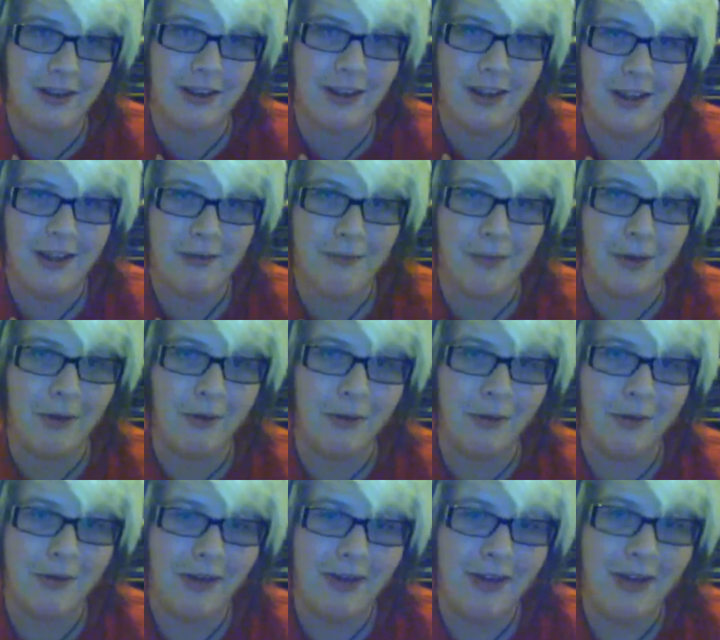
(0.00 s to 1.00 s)
Like my
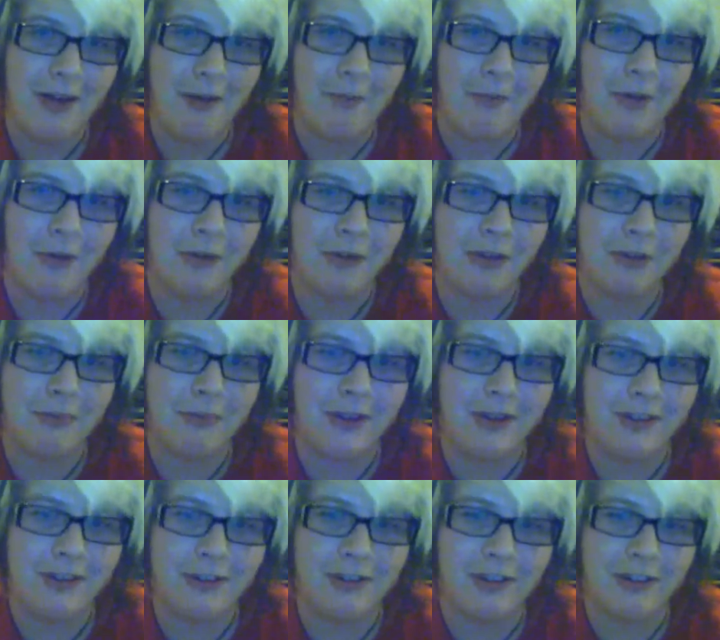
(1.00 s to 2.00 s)
whole my whole
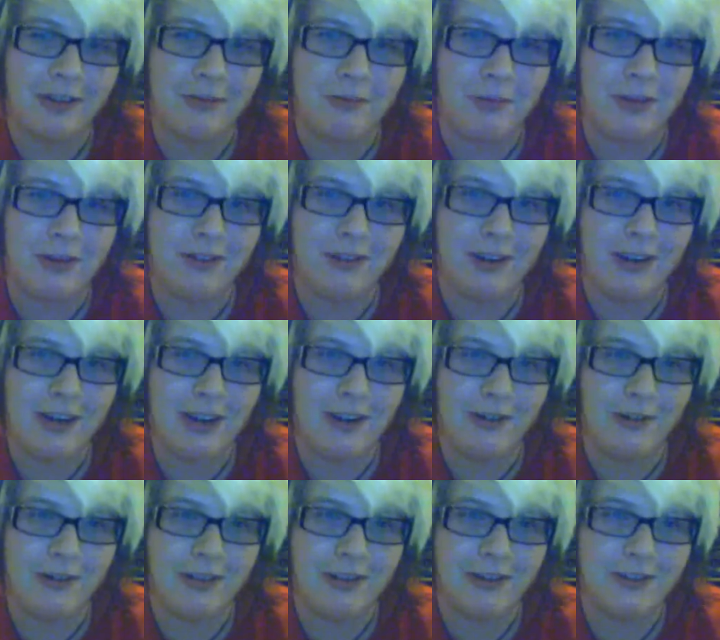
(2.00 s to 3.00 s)
semester is gonna be sitting
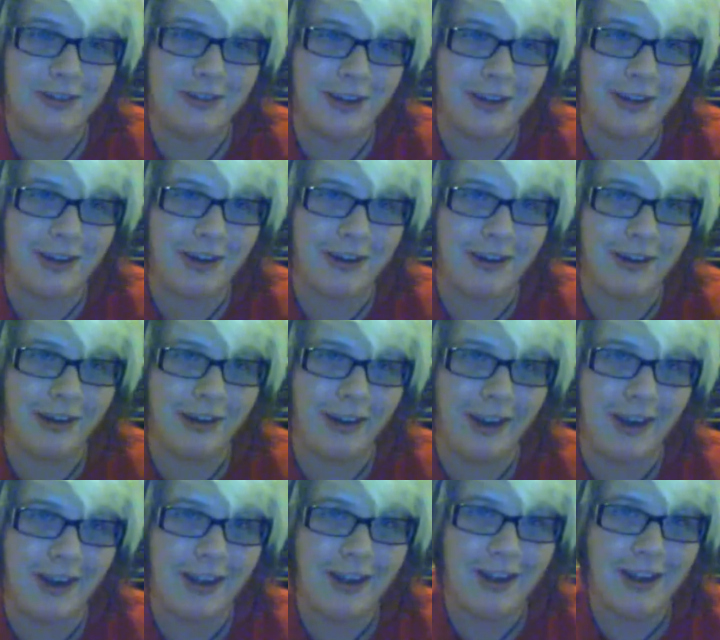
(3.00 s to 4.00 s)
here with this shit kicker,
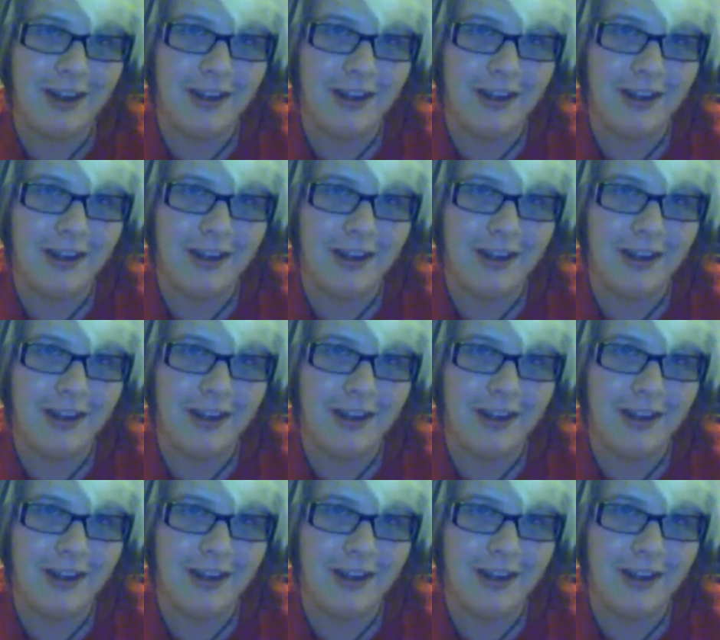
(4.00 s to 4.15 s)
like